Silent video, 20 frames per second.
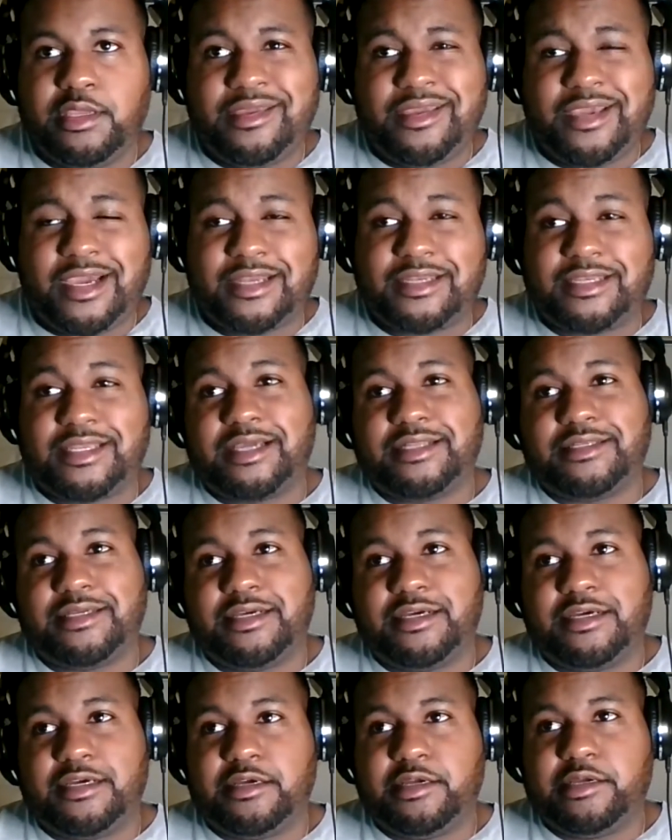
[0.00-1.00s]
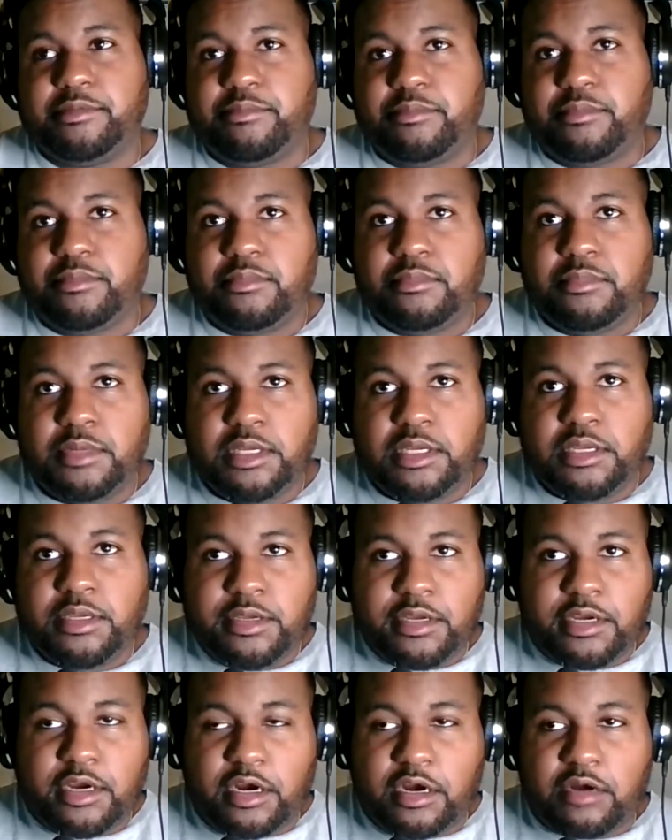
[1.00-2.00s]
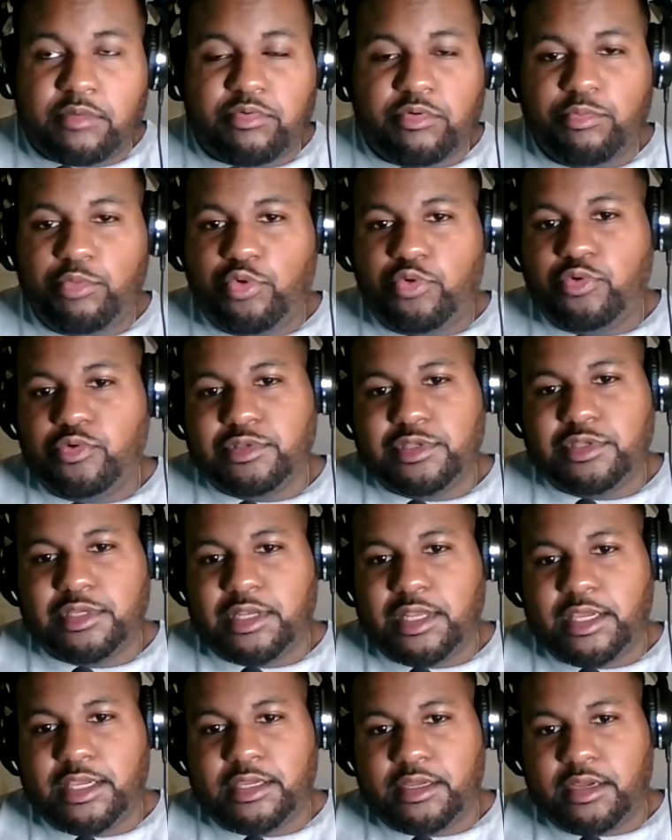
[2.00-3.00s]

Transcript: at that time, comparable to like